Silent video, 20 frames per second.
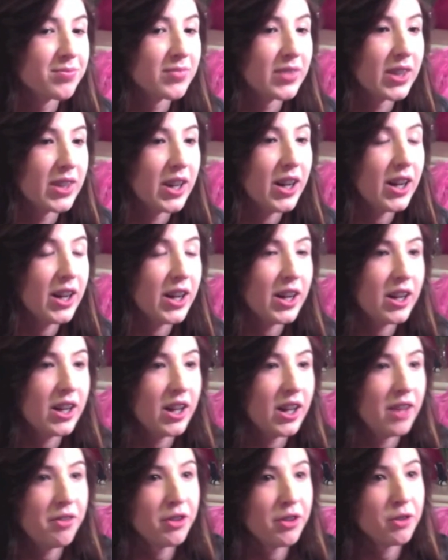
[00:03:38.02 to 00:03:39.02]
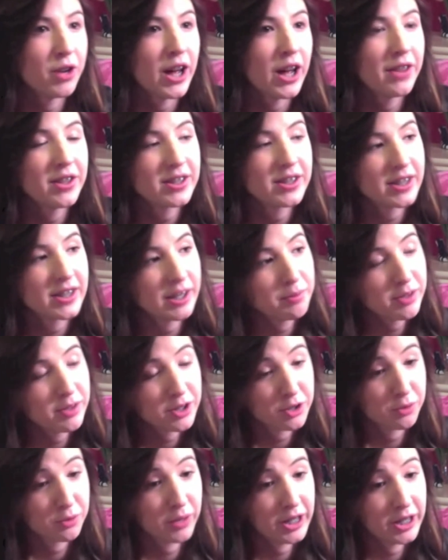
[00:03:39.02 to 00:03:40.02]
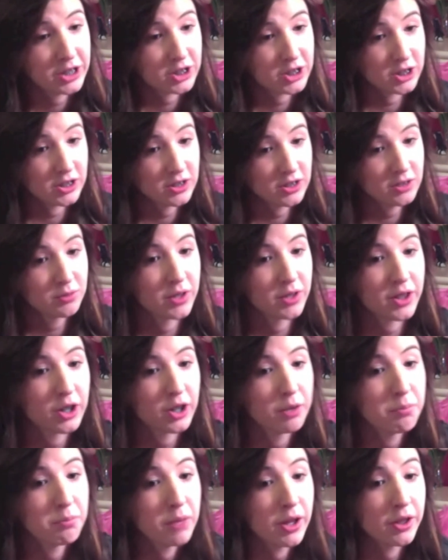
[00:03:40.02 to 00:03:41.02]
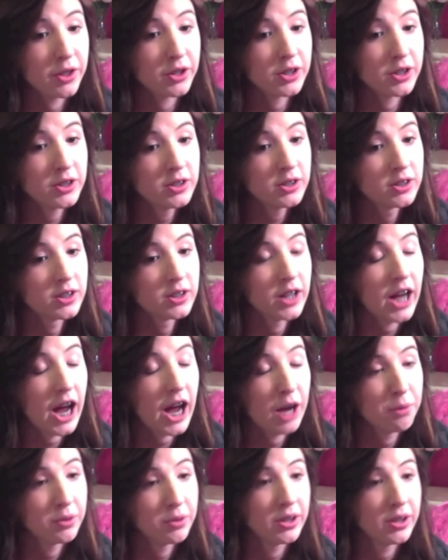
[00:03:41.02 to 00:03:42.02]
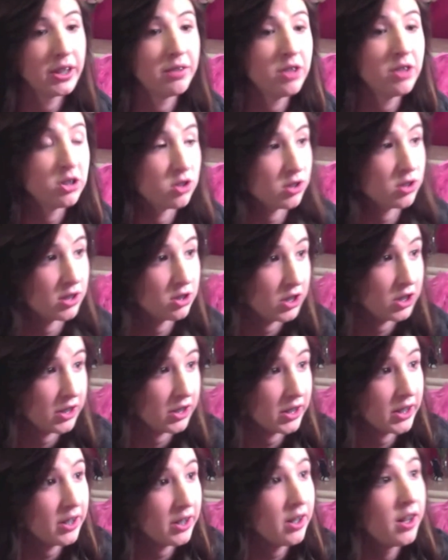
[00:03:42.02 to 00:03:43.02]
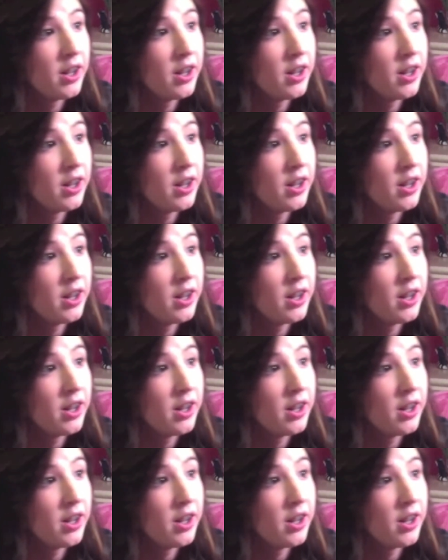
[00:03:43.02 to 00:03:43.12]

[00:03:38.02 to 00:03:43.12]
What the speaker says: If it had the same situation with her mother, I would leave it just as she did.